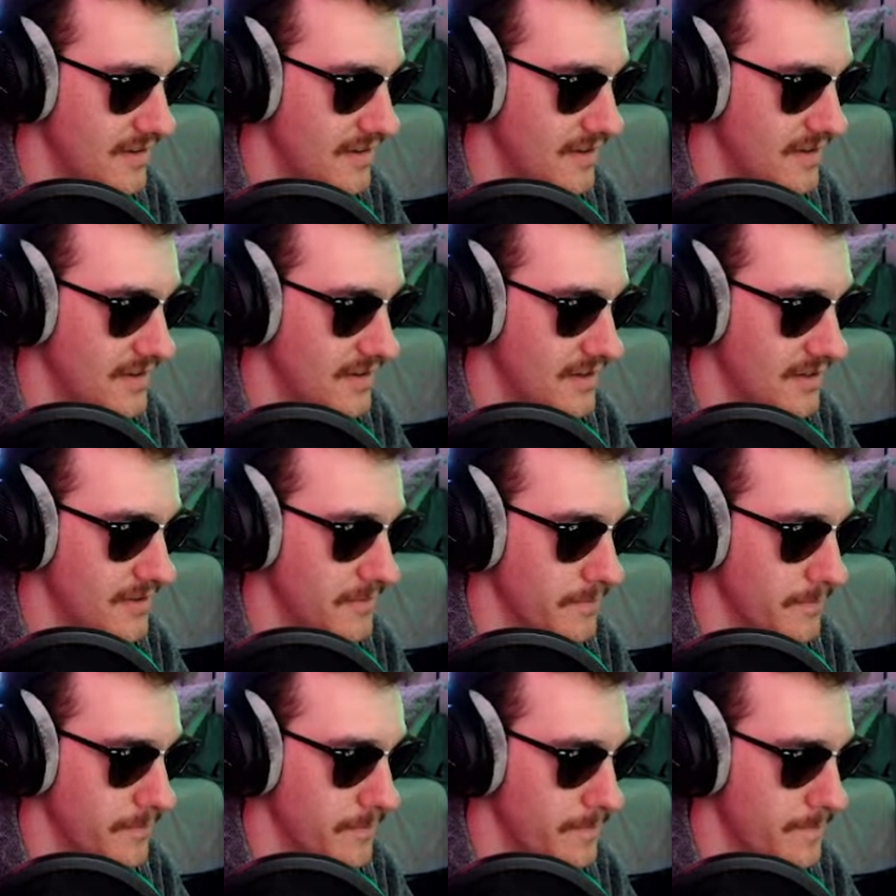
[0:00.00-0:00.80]

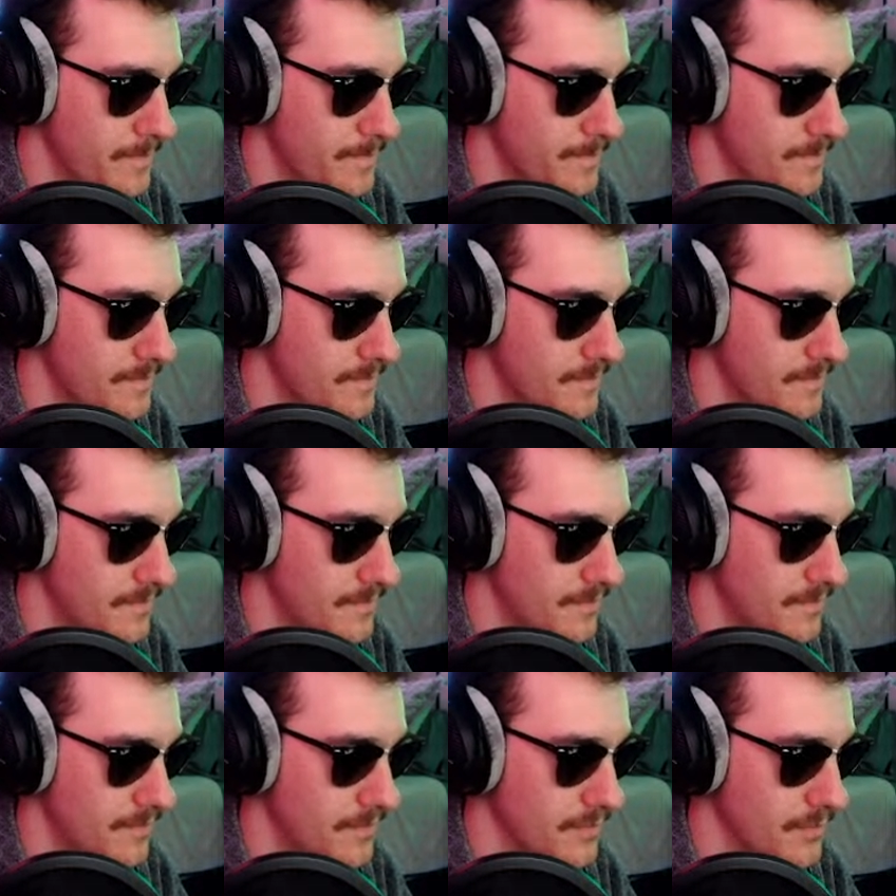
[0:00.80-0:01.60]

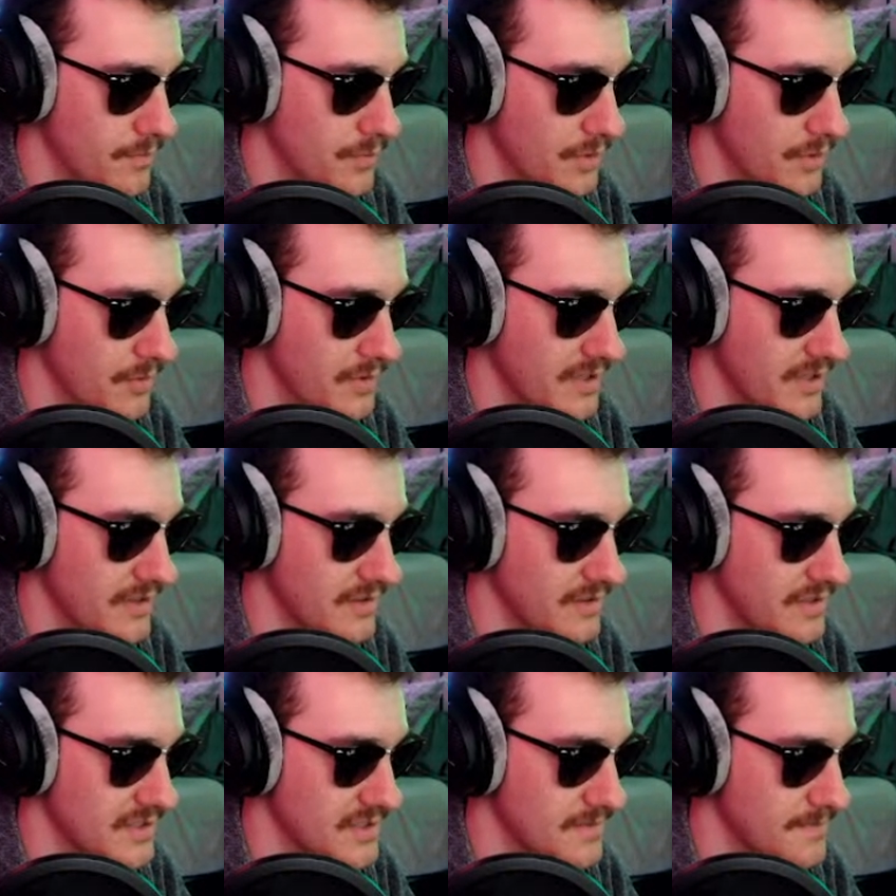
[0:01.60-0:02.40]
Pretty
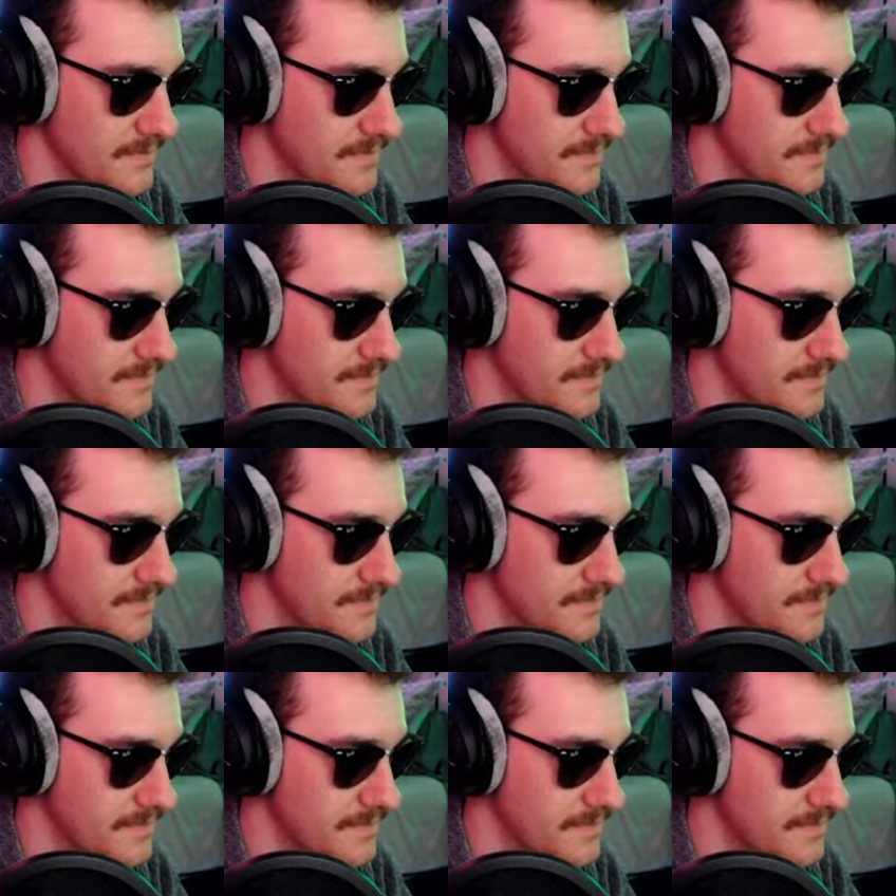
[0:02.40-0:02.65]
ridiculous.